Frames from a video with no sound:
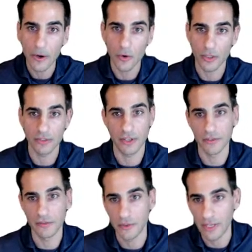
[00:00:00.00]
or the far
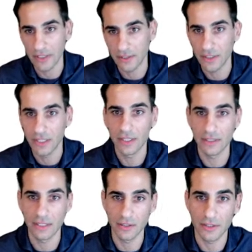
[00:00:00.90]
infrared
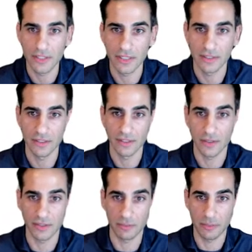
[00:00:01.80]
that looks at the
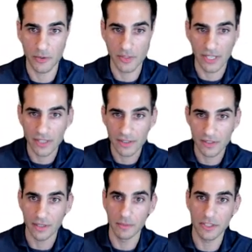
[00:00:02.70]
sort of the processed
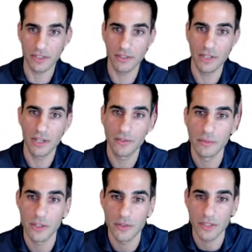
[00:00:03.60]
emission from
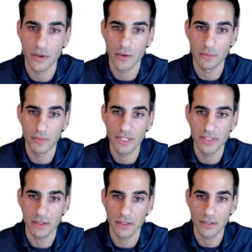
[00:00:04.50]
those O and B
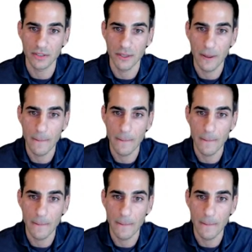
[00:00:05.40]
stars.